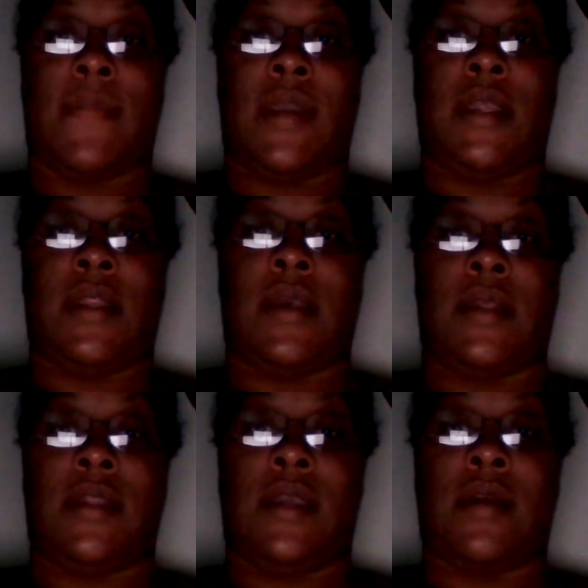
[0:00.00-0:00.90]
And I
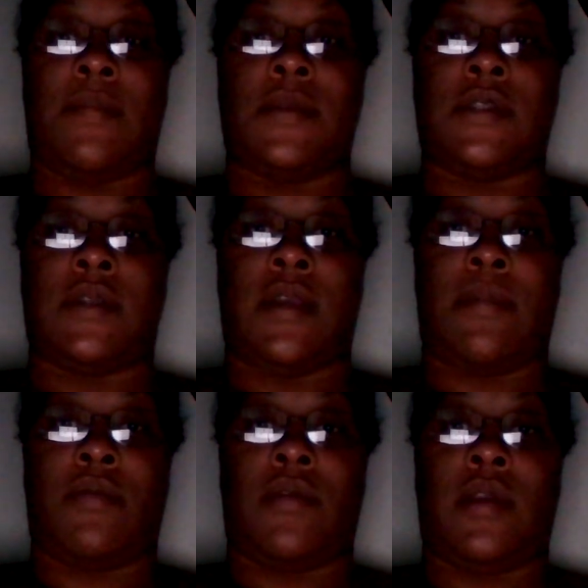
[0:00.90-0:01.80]
think up until that
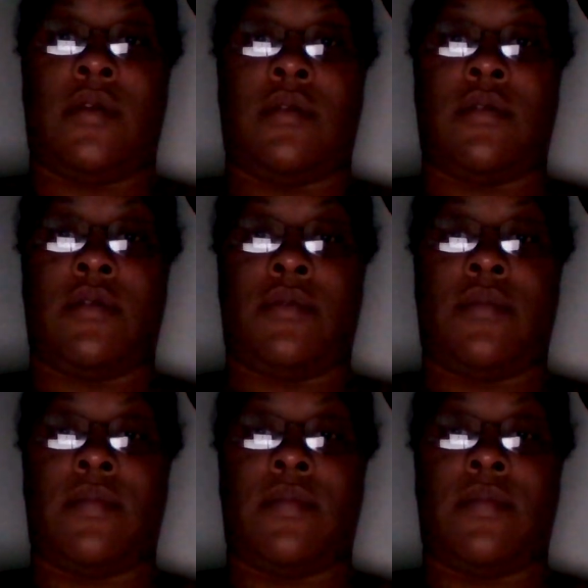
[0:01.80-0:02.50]
point, no.